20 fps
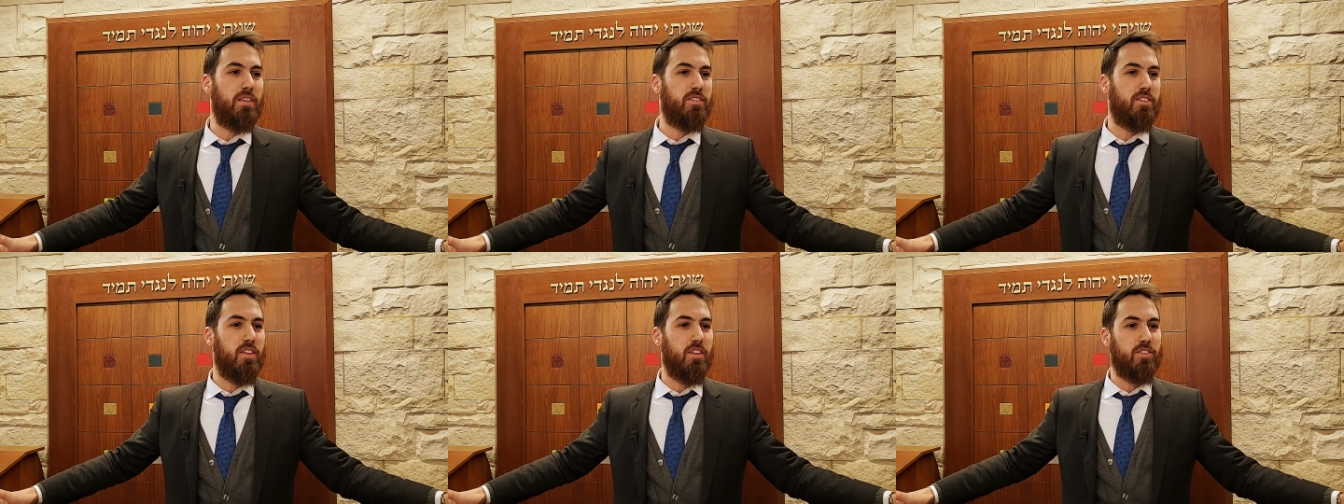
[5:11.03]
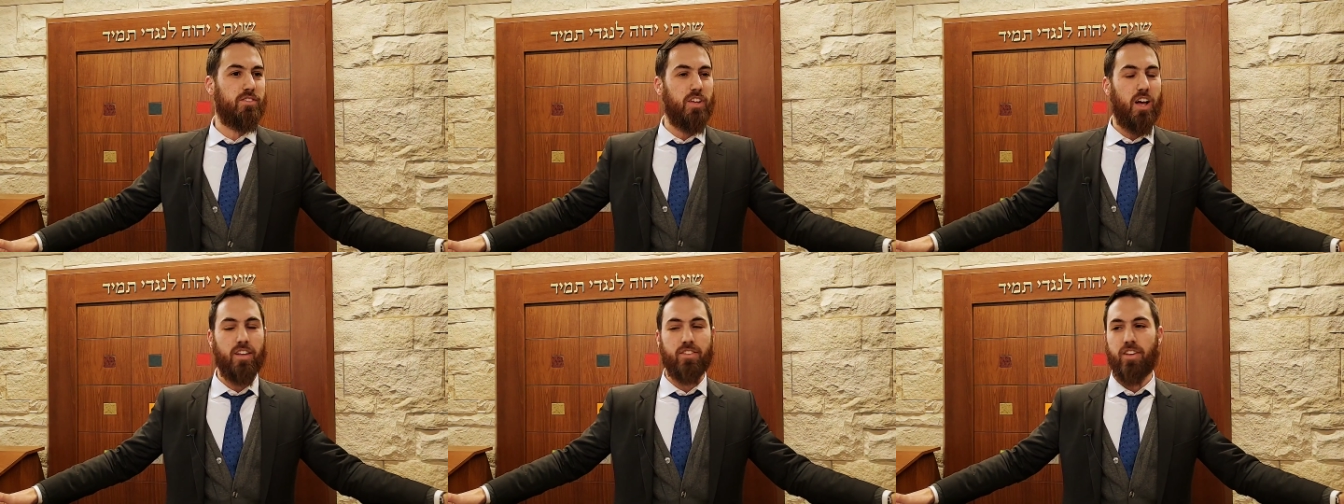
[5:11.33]
the
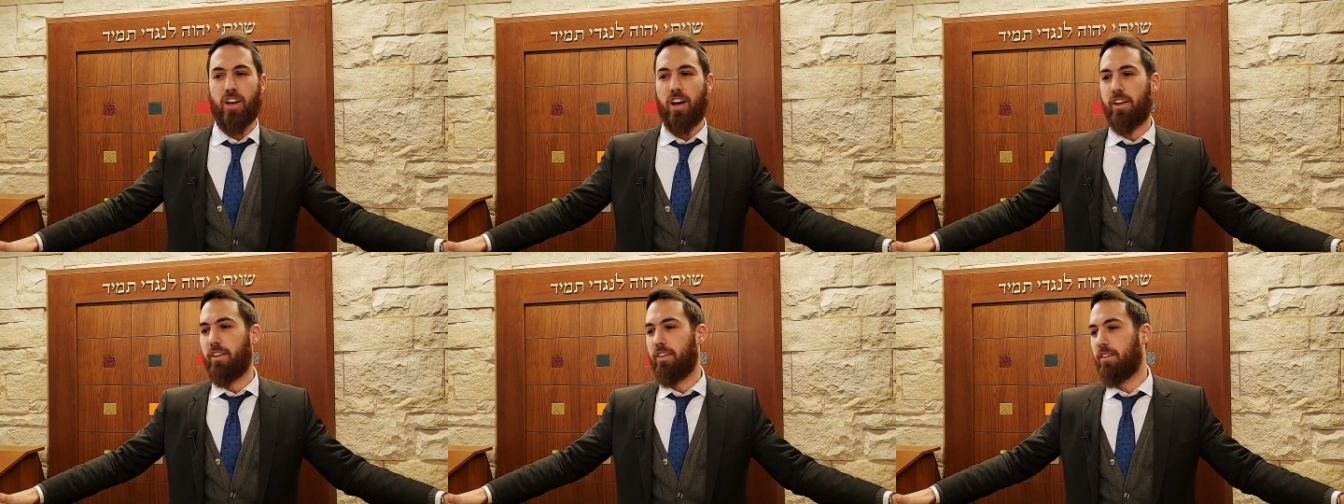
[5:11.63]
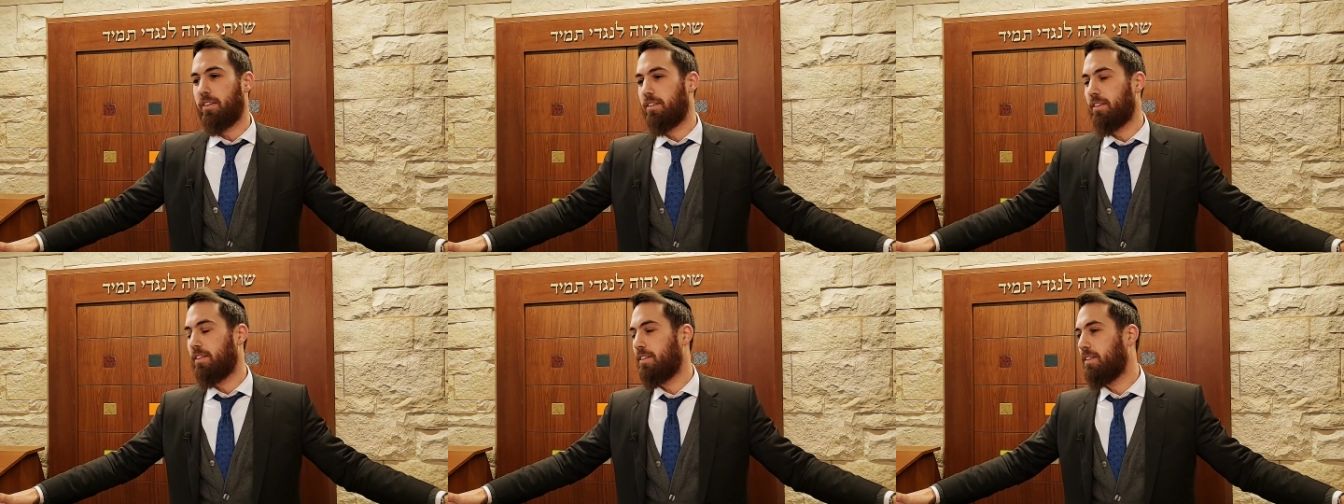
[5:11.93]
Satan,
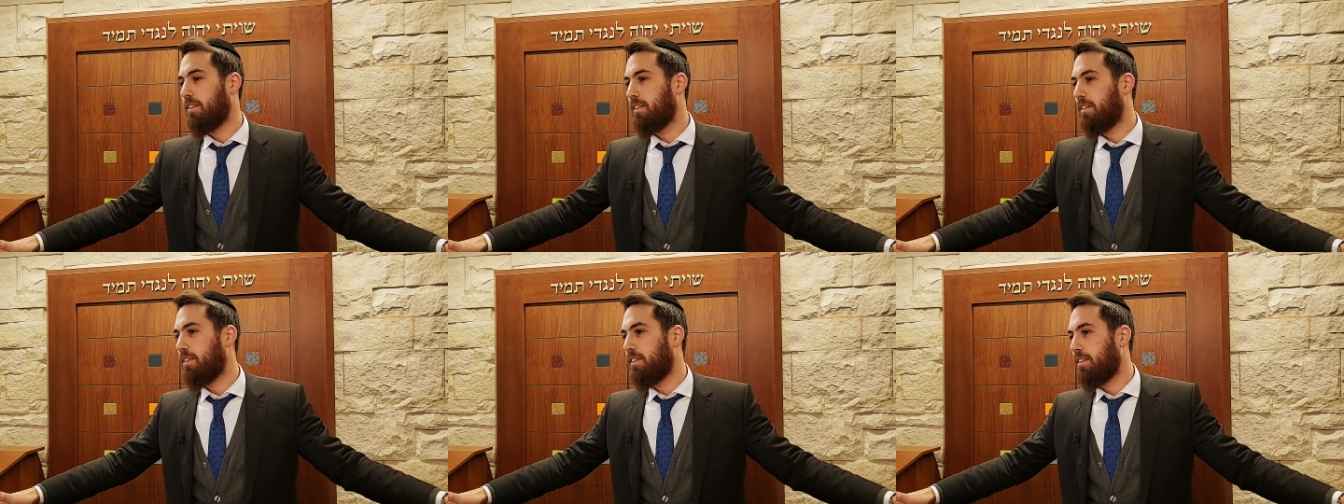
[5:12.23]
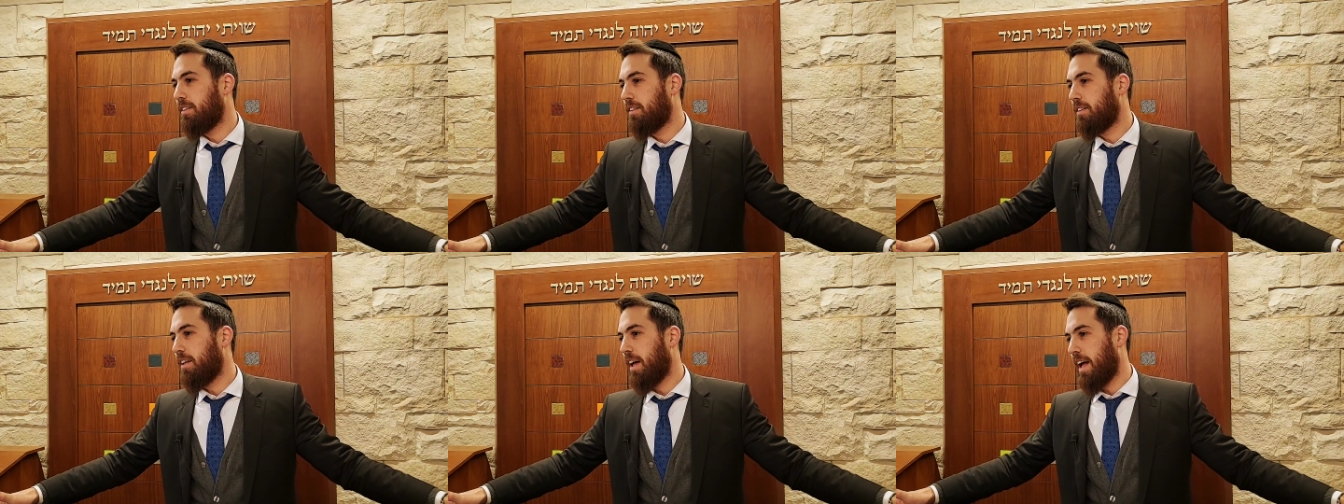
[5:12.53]

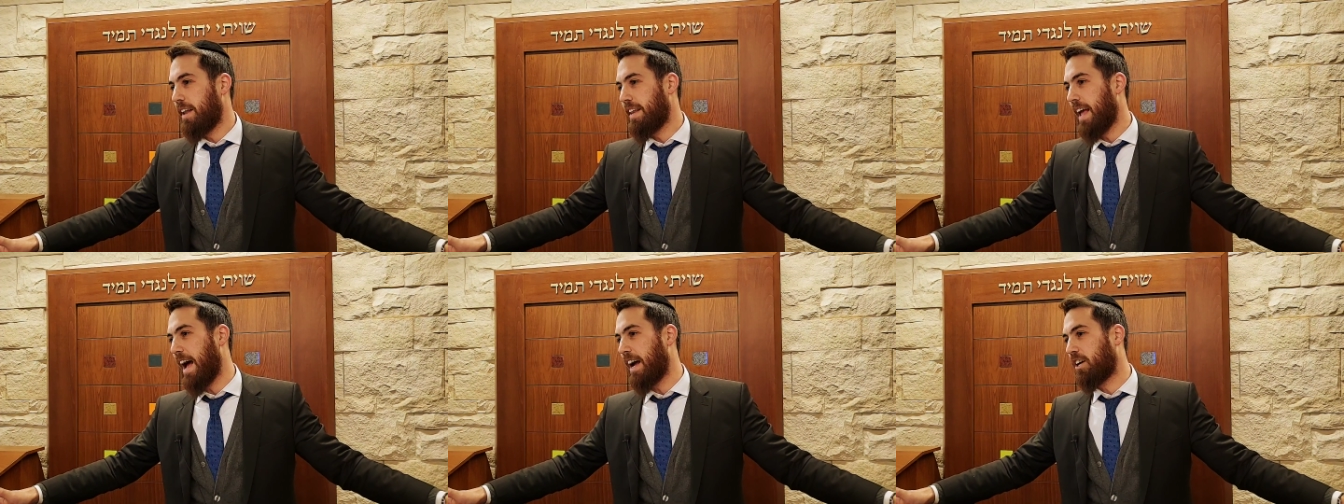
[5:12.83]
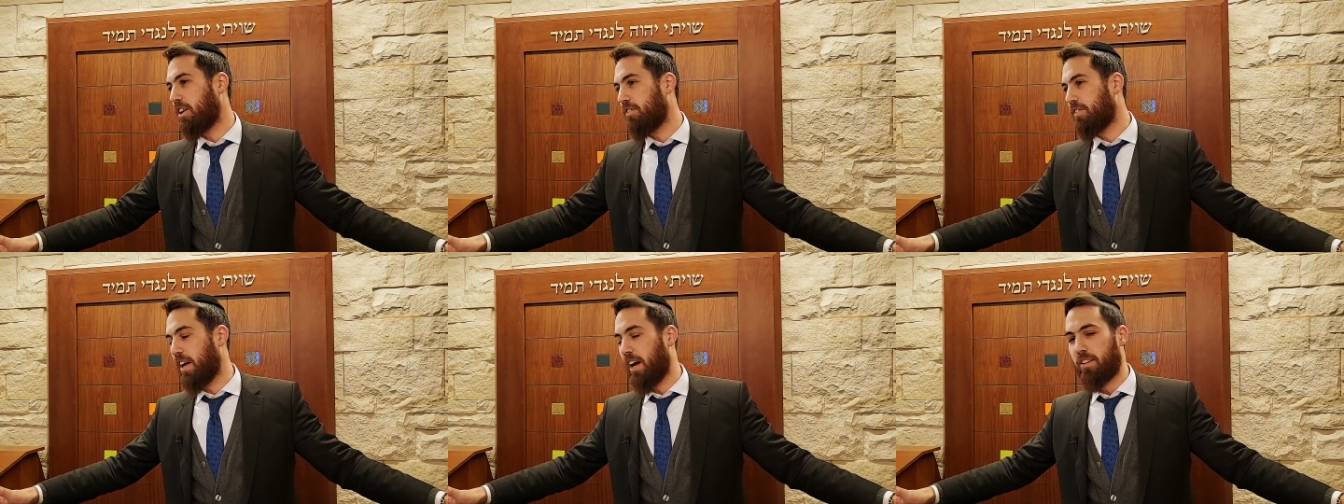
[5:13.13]
and
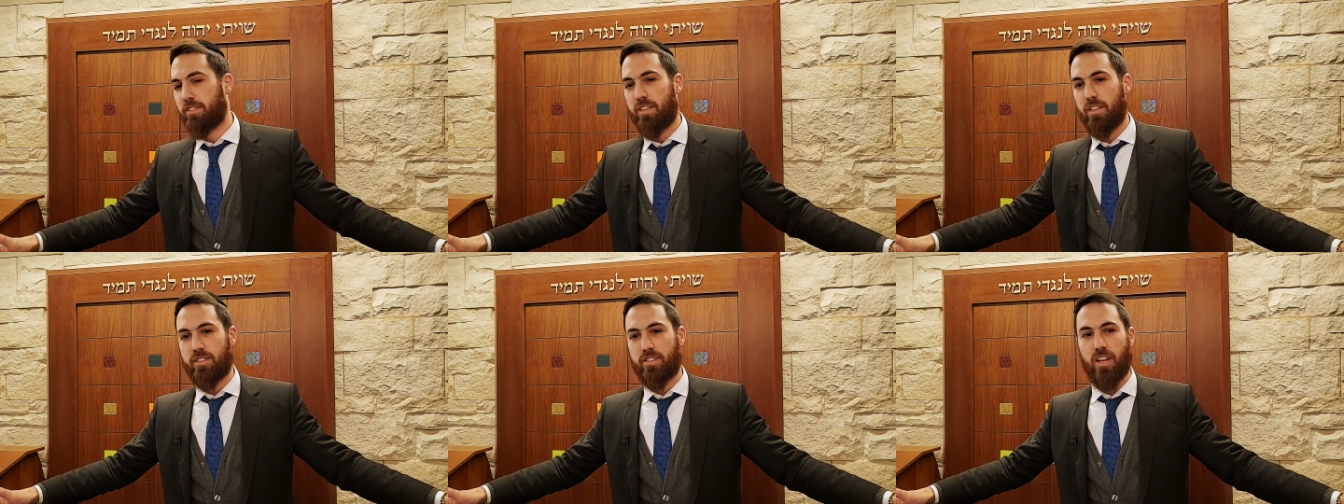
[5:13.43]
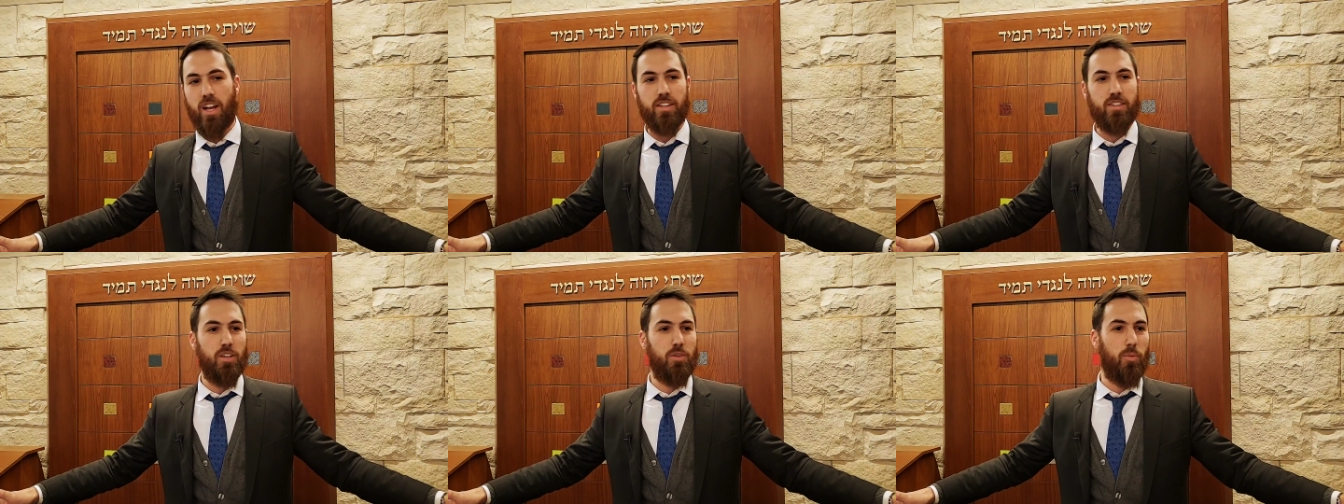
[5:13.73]
Yaakov tells the
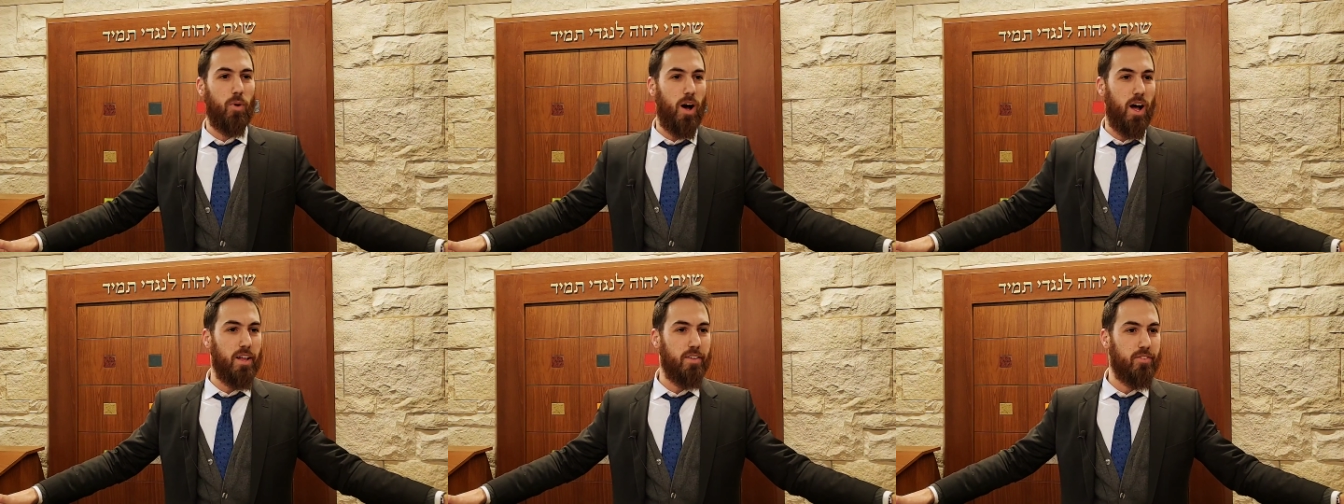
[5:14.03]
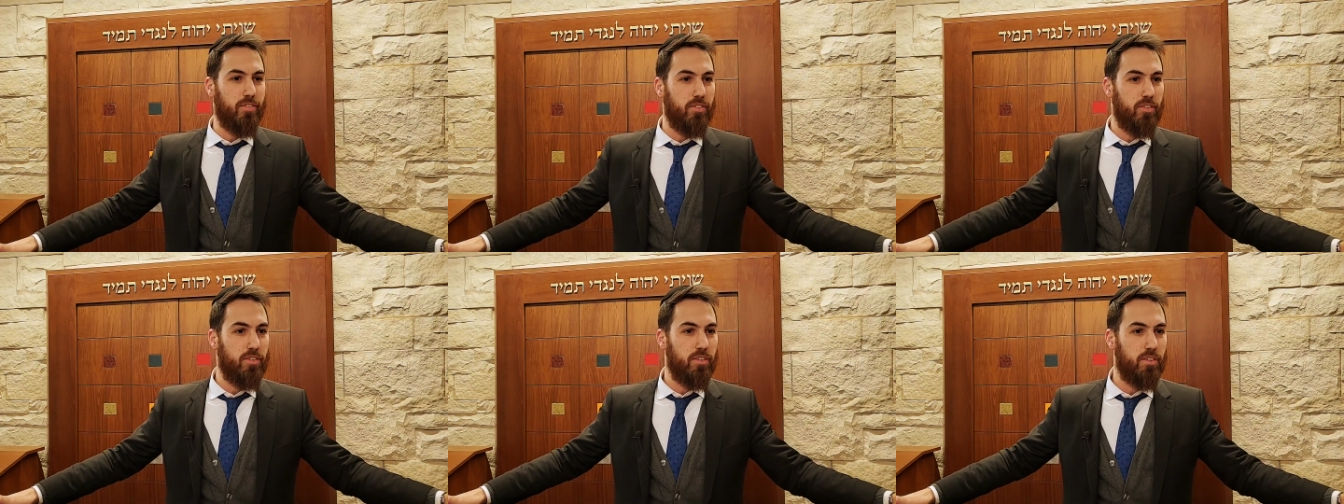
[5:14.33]
Satan, What?